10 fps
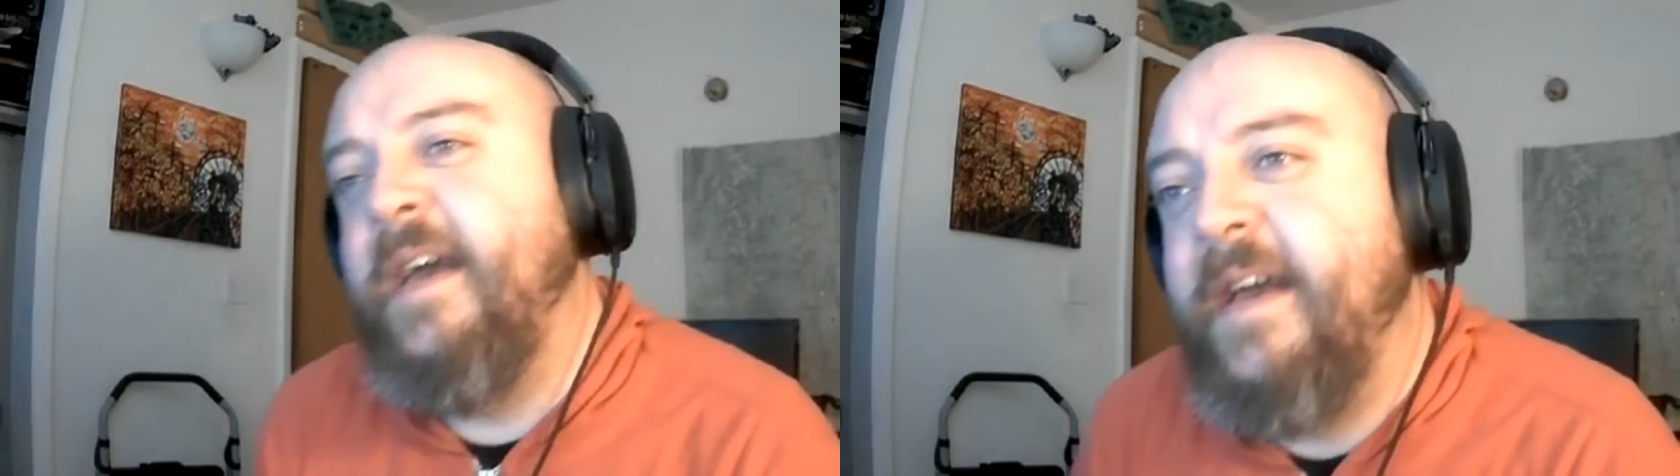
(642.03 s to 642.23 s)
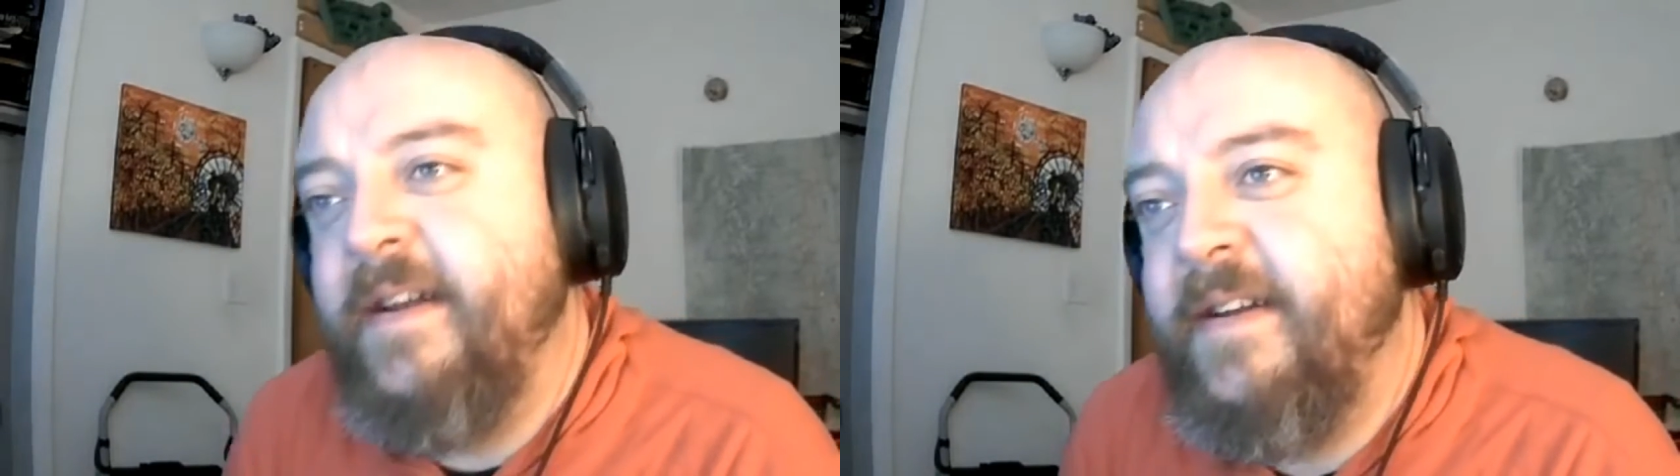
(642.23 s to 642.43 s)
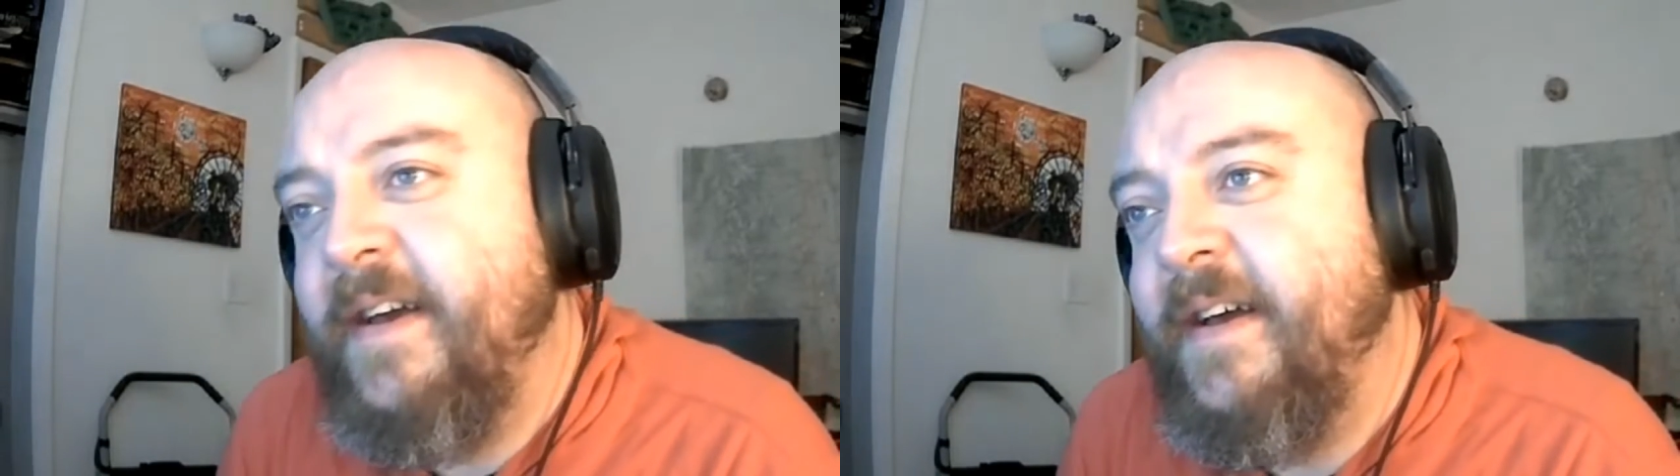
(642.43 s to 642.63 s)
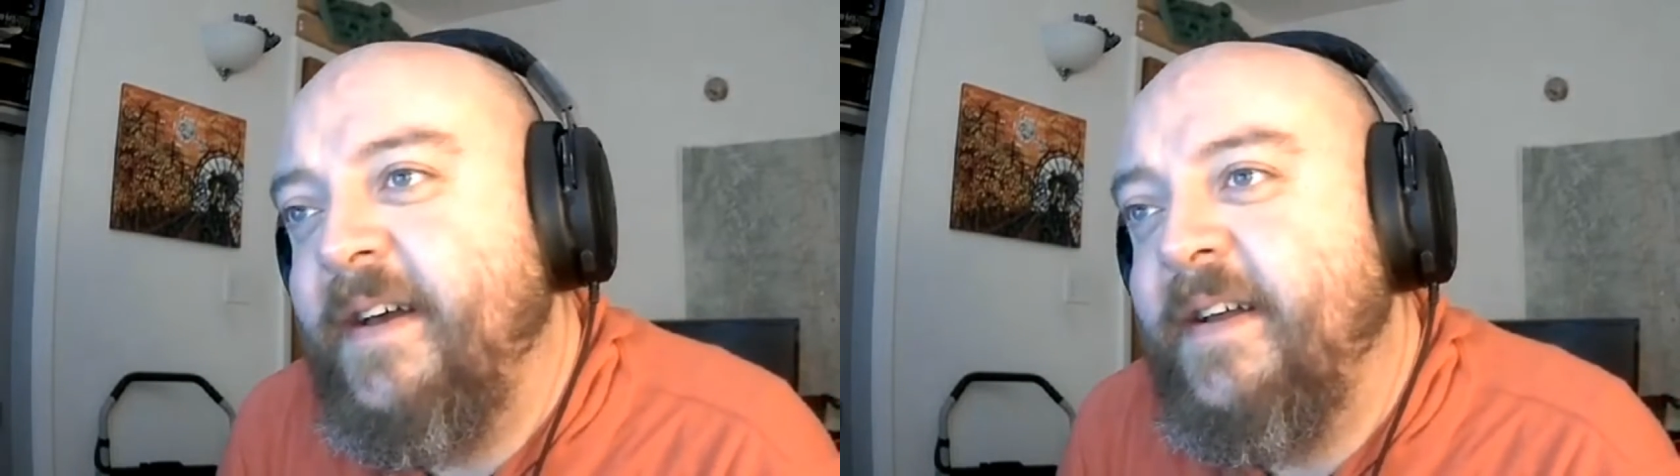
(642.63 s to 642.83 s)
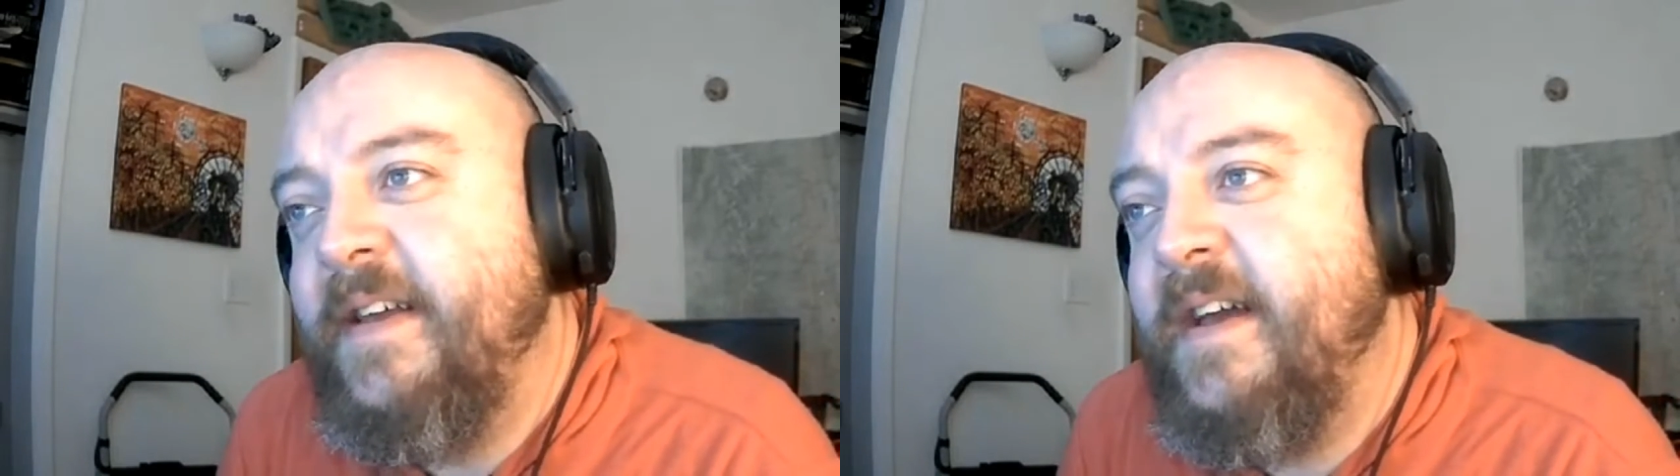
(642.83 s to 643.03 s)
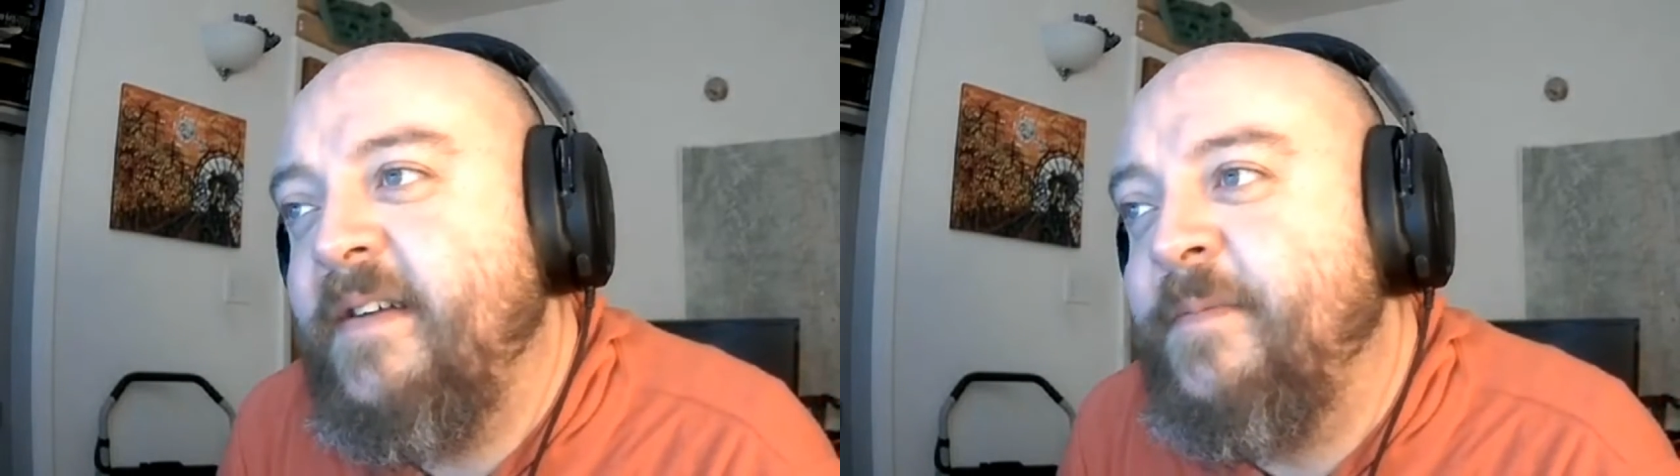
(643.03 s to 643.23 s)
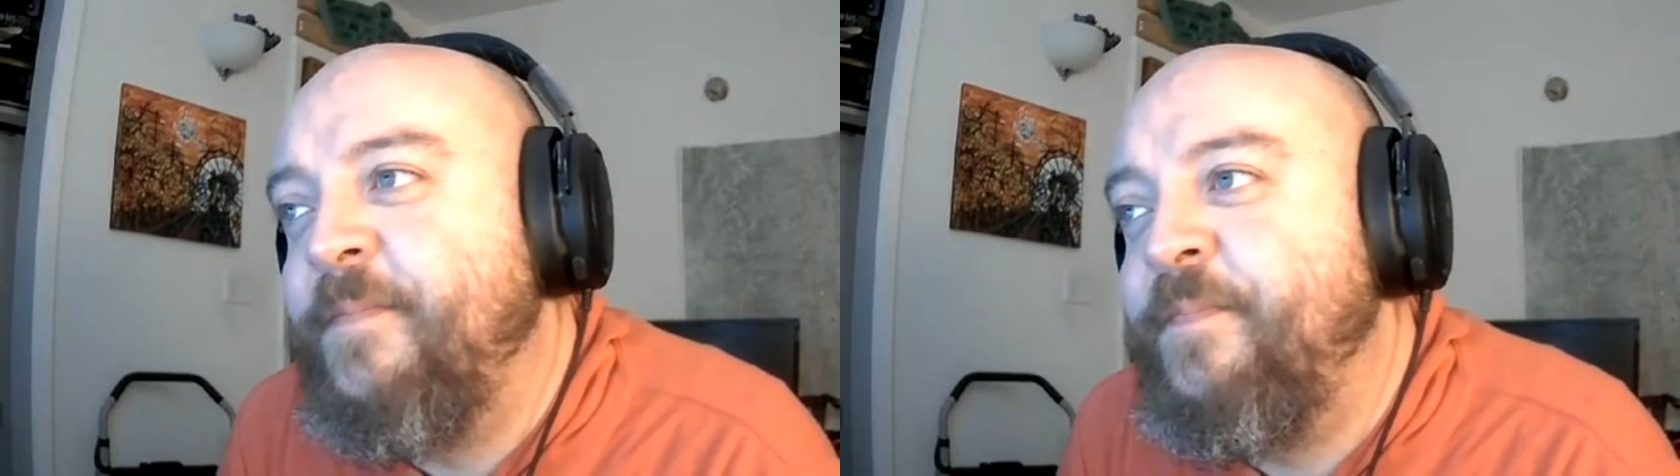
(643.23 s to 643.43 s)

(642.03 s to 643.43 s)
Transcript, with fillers: And uh, yeah,